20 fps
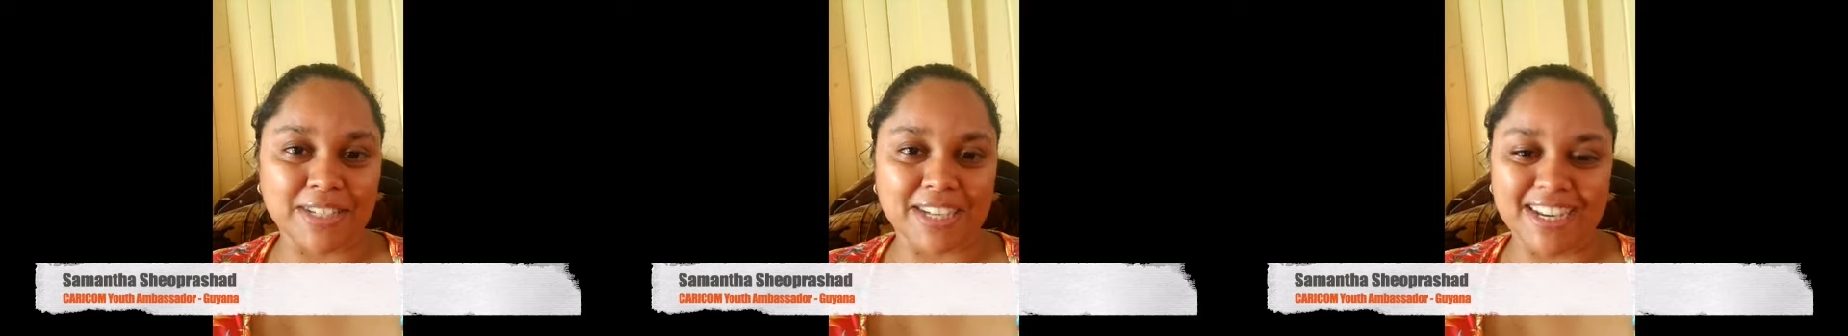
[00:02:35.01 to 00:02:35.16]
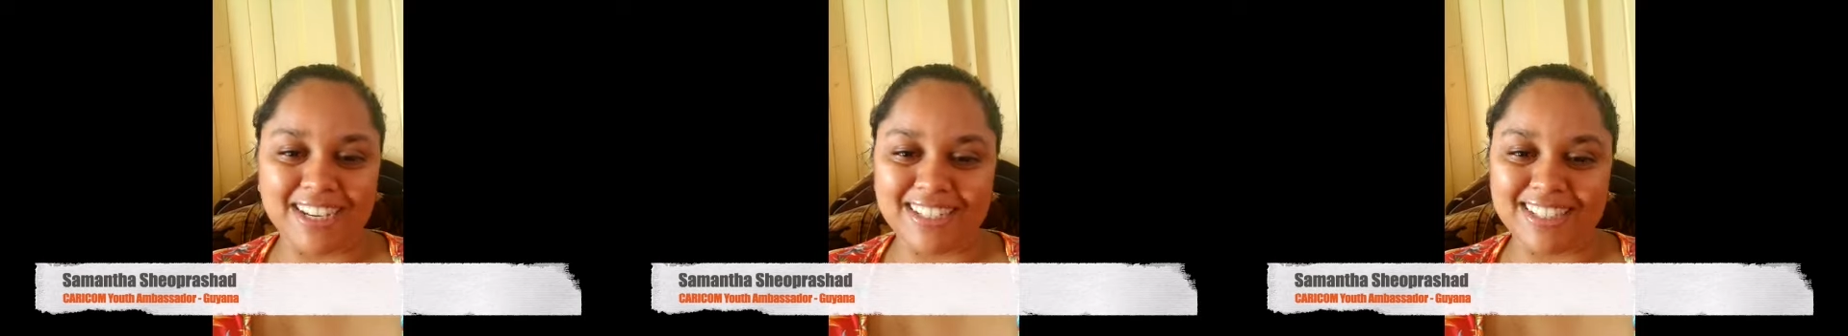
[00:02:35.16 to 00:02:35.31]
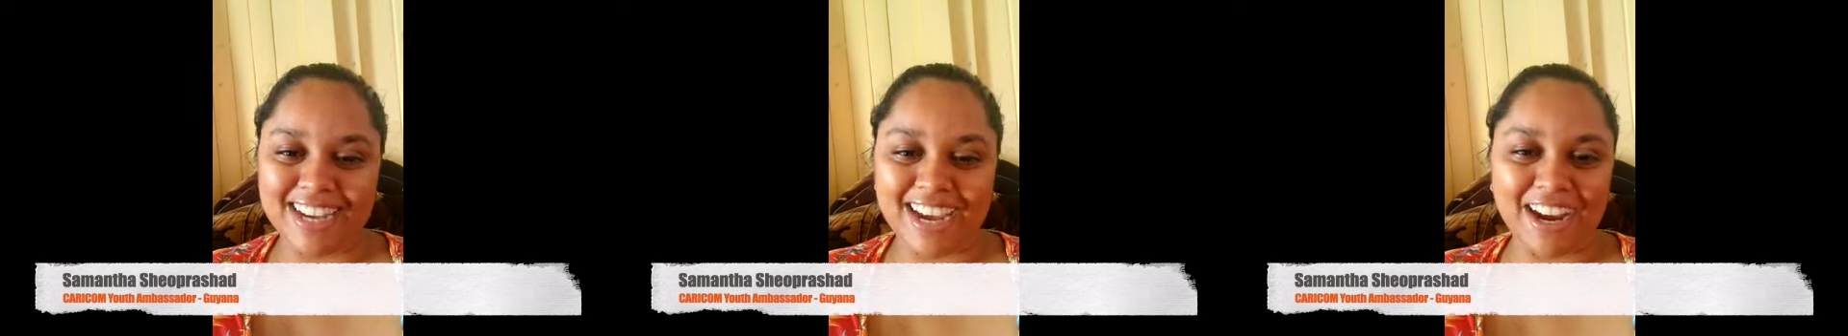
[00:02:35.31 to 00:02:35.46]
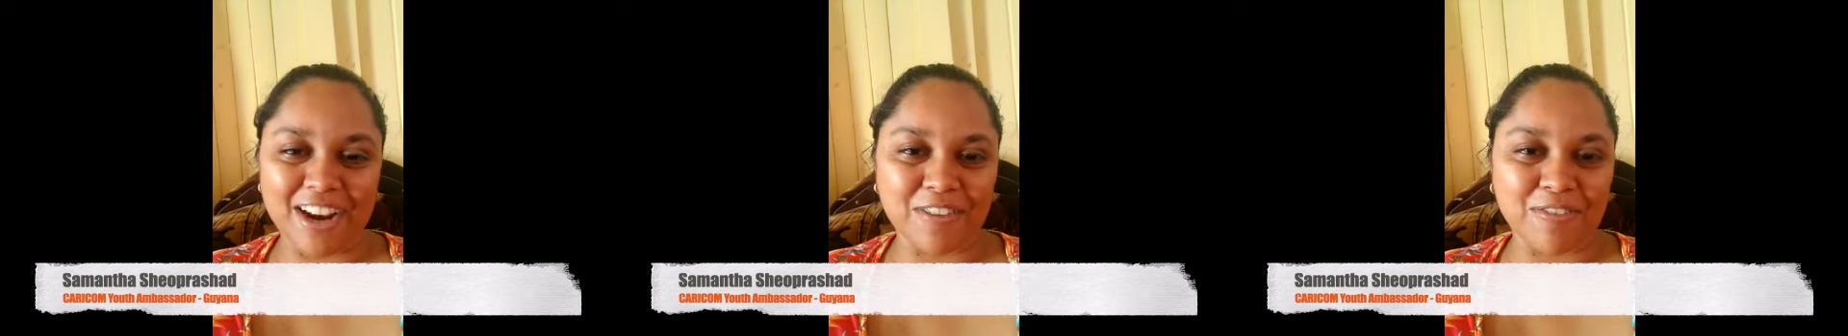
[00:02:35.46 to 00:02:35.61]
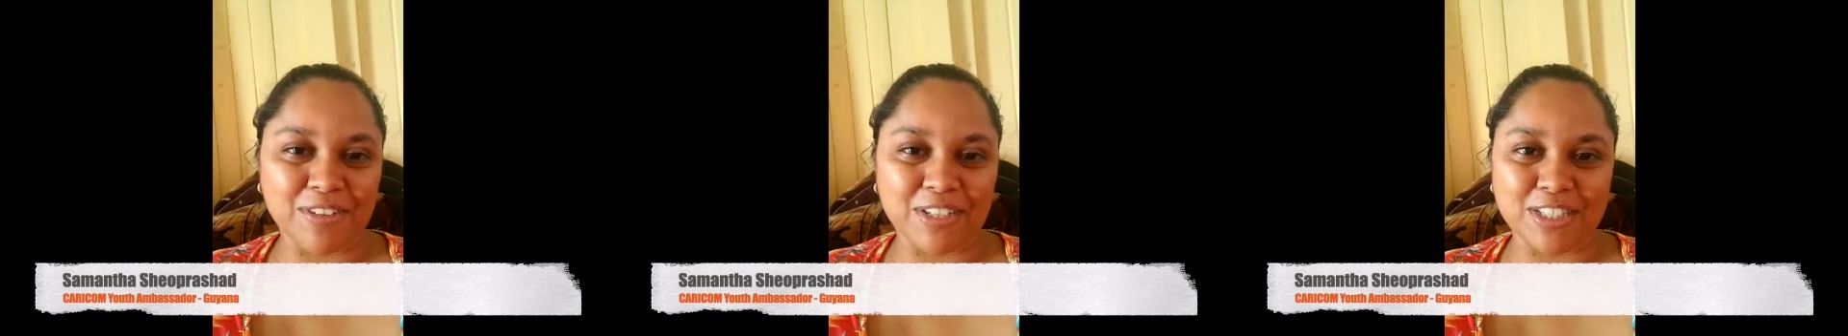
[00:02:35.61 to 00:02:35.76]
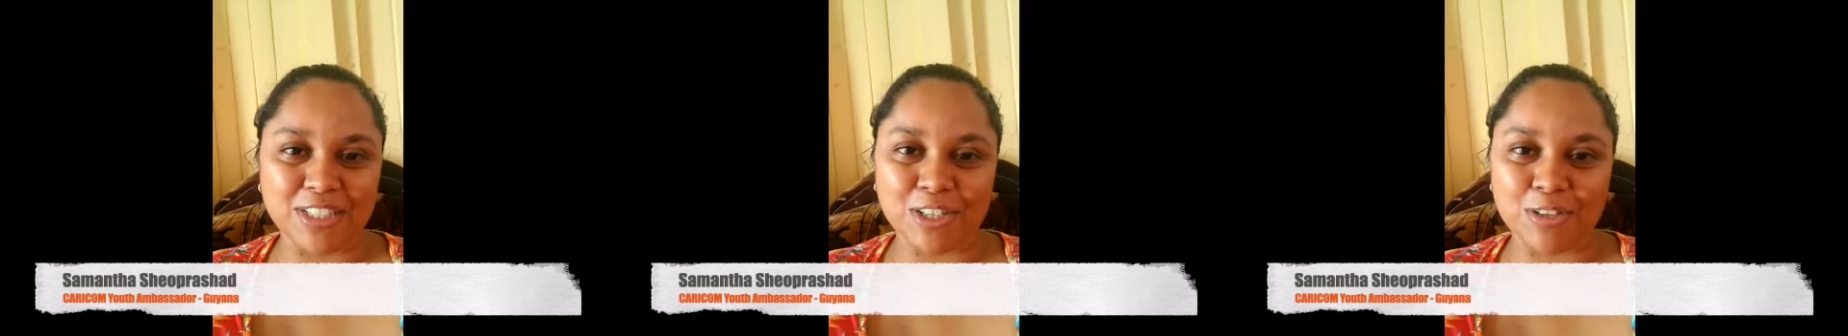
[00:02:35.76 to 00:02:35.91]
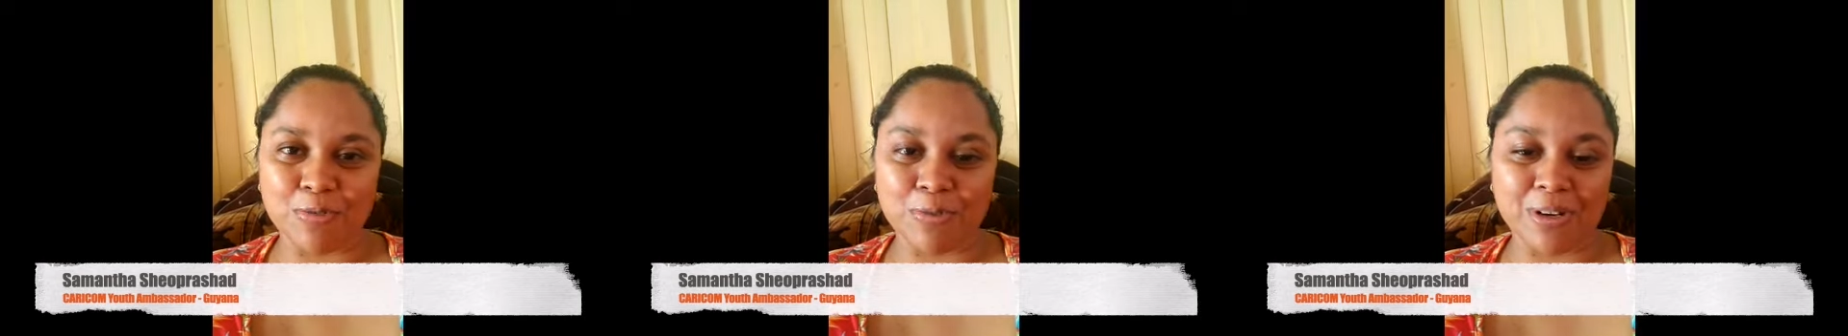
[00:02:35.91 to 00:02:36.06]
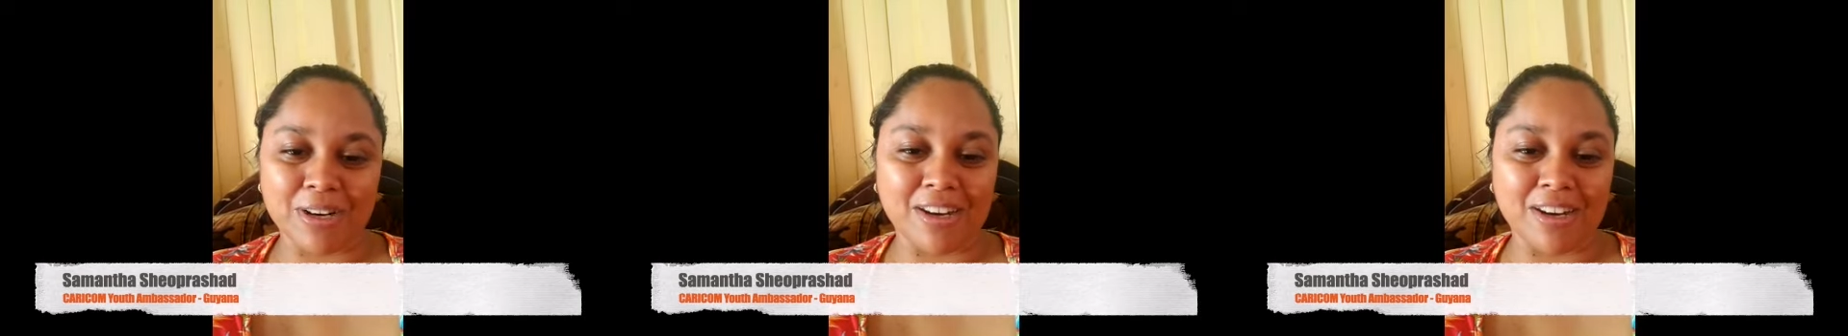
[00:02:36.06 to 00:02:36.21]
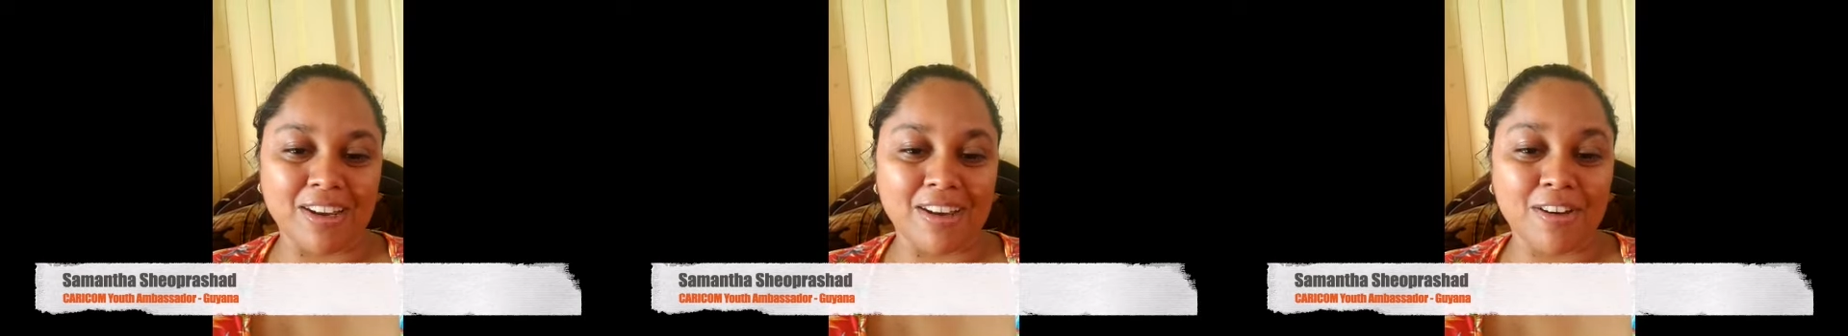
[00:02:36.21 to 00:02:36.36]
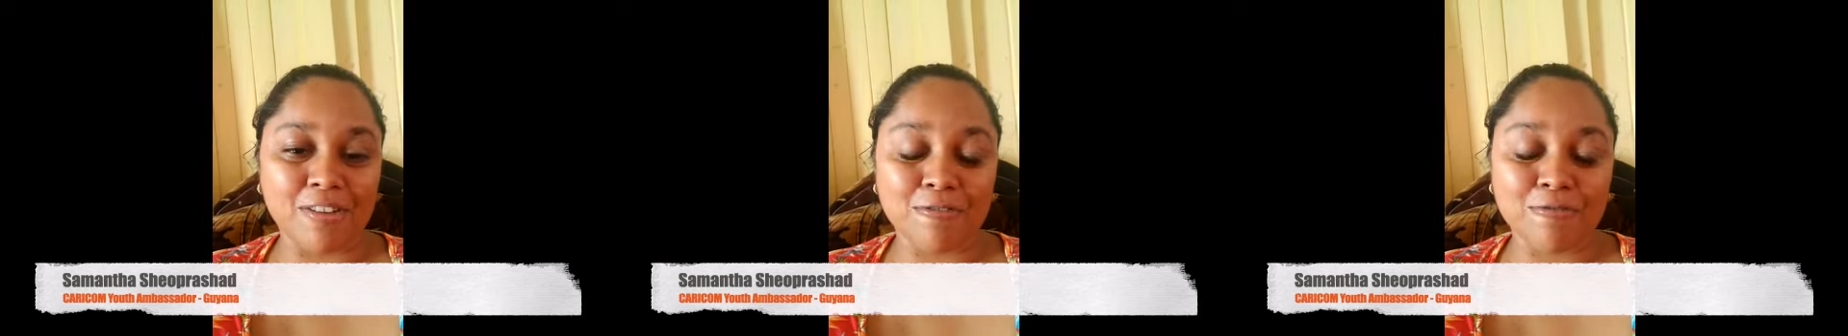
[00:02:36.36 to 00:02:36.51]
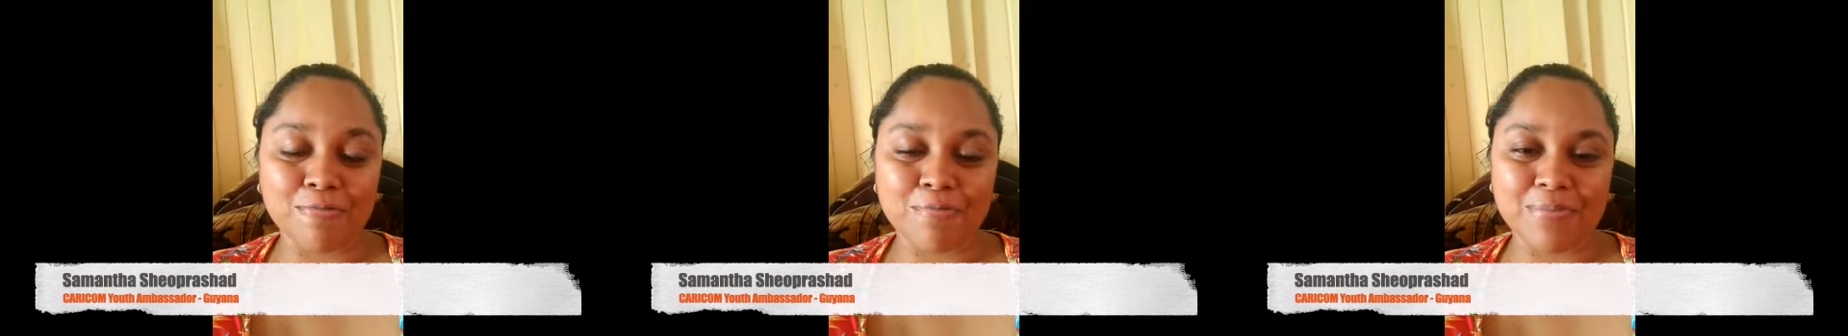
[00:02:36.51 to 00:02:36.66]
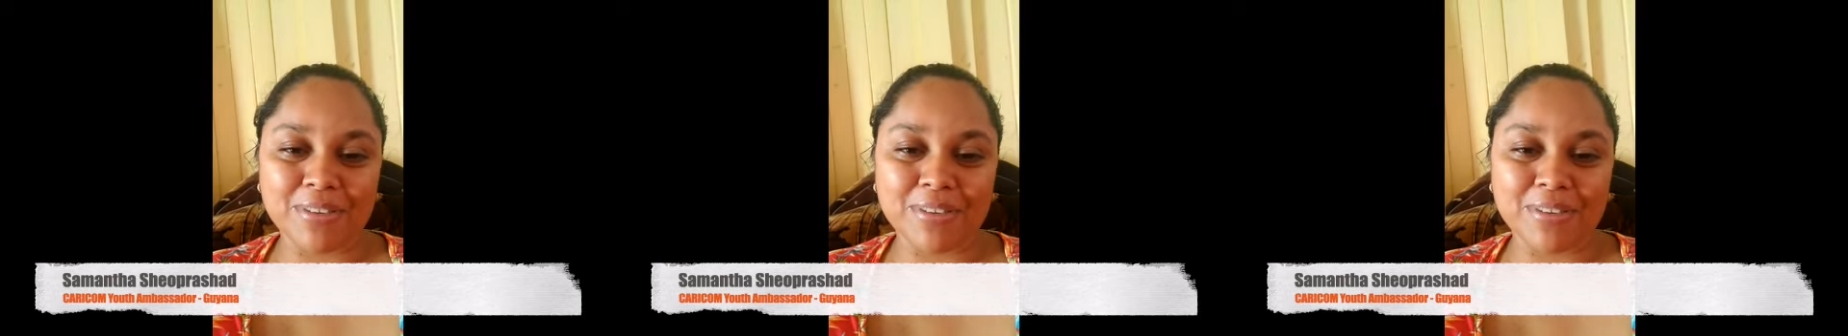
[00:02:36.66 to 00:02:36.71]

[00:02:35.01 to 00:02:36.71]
the entire region with love,